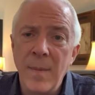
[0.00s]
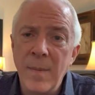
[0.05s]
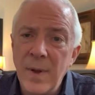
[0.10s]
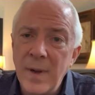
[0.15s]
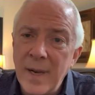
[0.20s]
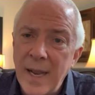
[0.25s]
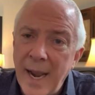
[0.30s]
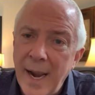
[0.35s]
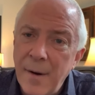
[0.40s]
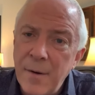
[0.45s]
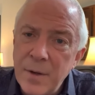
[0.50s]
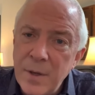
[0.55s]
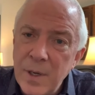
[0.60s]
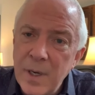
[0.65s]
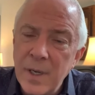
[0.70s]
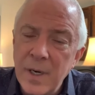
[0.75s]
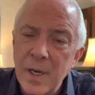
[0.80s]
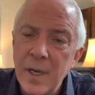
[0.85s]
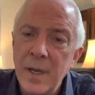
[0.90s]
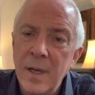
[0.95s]
but how are you
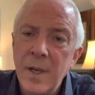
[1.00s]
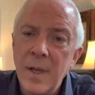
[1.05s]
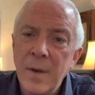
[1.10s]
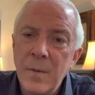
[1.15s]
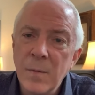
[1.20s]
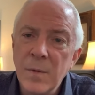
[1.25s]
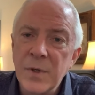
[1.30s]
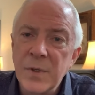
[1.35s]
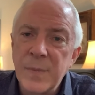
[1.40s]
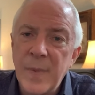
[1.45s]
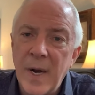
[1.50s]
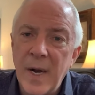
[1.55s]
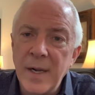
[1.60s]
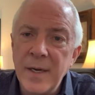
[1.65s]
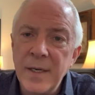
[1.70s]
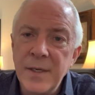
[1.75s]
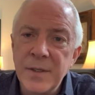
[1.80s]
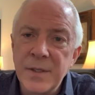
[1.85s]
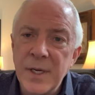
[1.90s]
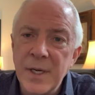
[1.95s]
going to
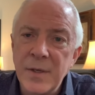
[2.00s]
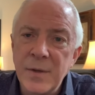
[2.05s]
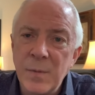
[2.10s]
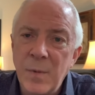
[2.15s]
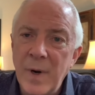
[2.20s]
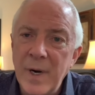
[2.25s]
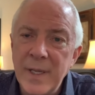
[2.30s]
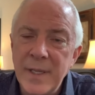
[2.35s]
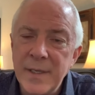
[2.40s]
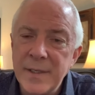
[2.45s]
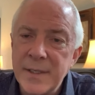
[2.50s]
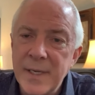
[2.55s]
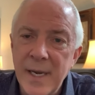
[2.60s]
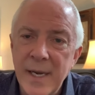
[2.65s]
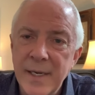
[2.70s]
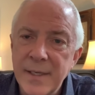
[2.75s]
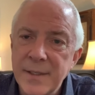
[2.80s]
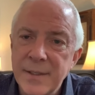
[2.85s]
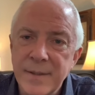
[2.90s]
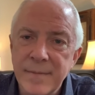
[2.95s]
respond in such a way that
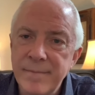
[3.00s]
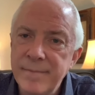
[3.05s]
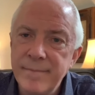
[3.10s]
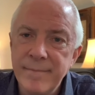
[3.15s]
says,